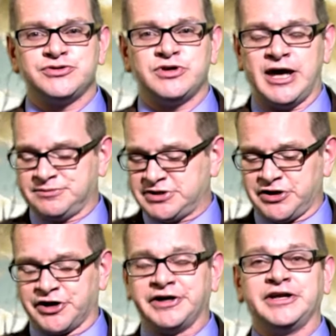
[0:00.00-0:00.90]
Two names
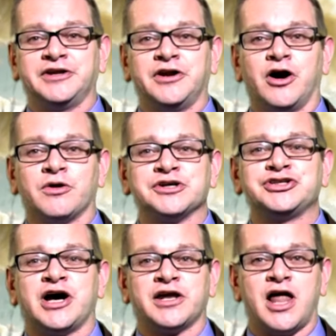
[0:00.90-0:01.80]
that you're going to need to know are
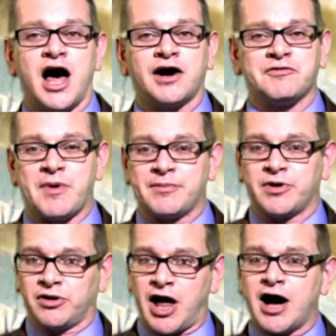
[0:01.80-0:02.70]
John Locke.
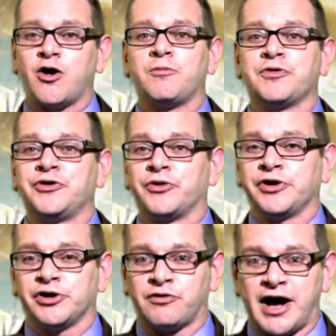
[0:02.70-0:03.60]
Remember, Locke opened the door
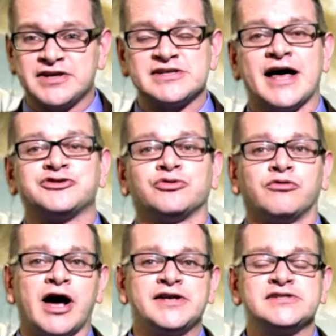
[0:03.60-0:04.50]
to your rights, natural
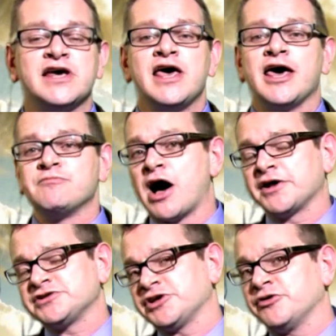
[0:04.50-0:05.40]
rights, and
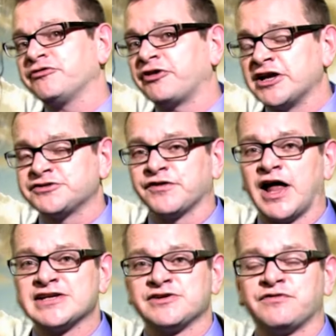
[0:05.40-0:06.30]
Montesquieu, the French
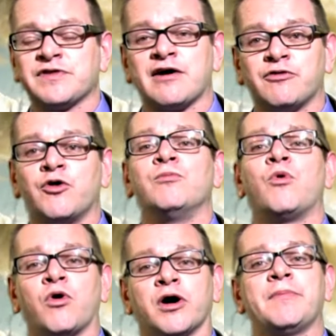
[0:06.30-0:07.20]
philosopher that wrote
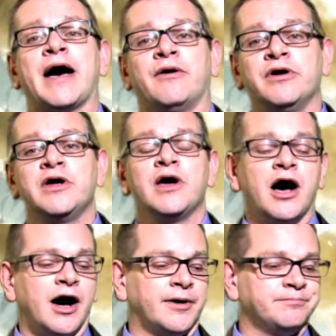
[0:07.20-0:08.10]
more about
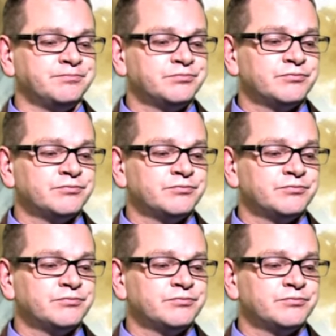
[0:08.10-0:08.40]
um,